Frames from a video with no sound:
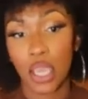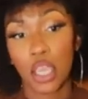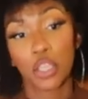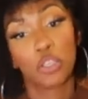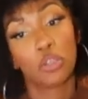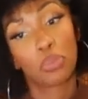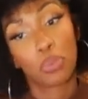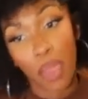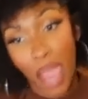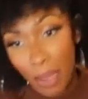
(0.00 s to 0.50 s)

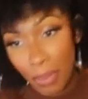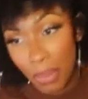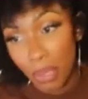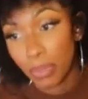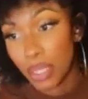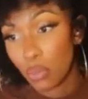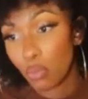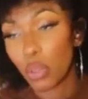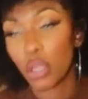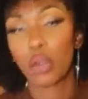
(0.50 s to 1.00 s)
you
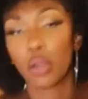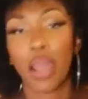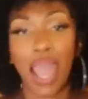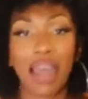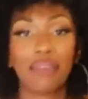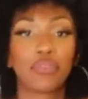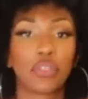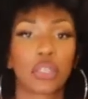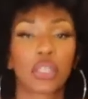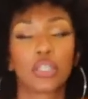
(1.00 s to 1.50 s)
probably will
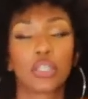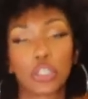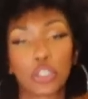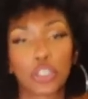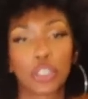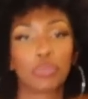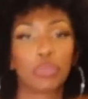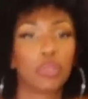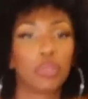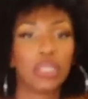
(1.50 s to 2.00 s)
have to
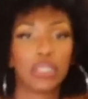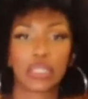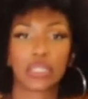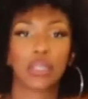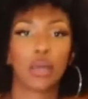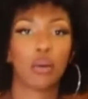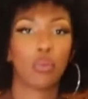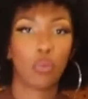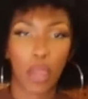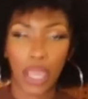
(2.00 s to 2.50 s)
contribute in
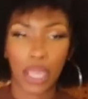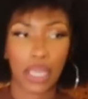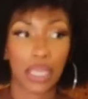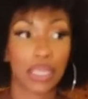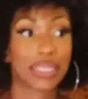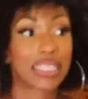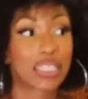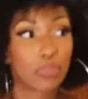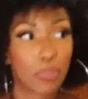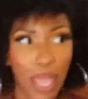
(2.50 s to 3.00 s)
some way,
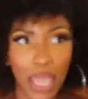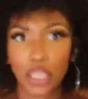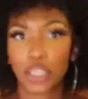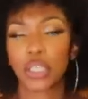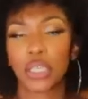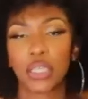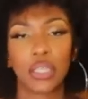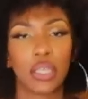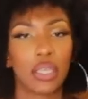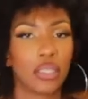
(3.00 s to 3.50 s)

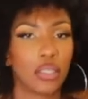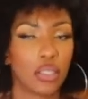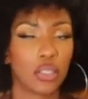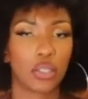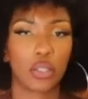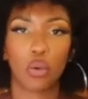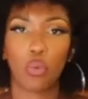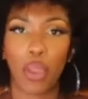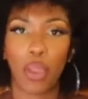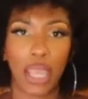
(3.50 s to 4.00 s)
especially in
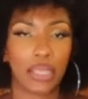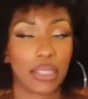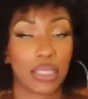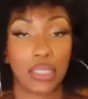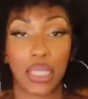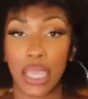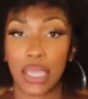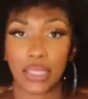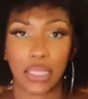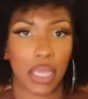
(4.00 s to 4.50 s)
the way
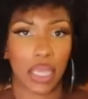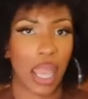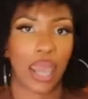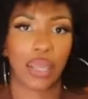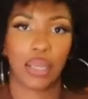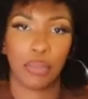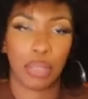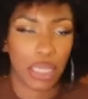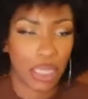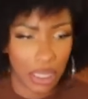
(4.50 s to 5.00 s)
today's
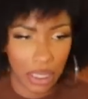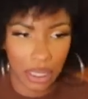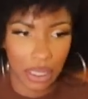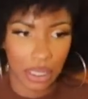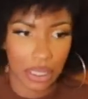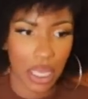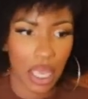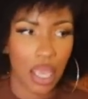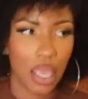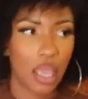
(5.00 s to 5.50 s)
economy
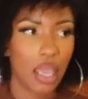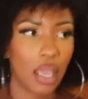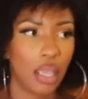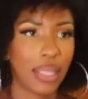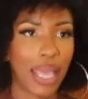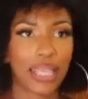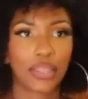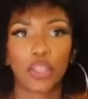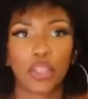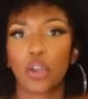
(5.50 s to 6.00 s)
is.
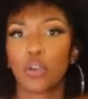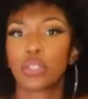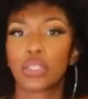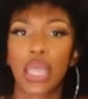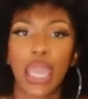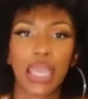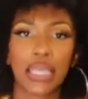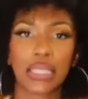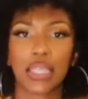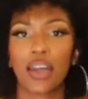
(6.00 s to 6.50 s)
Like those
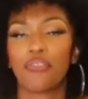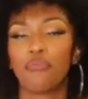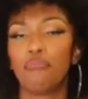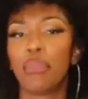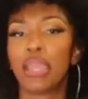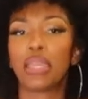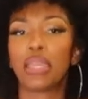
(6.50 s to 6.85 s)
days of meet a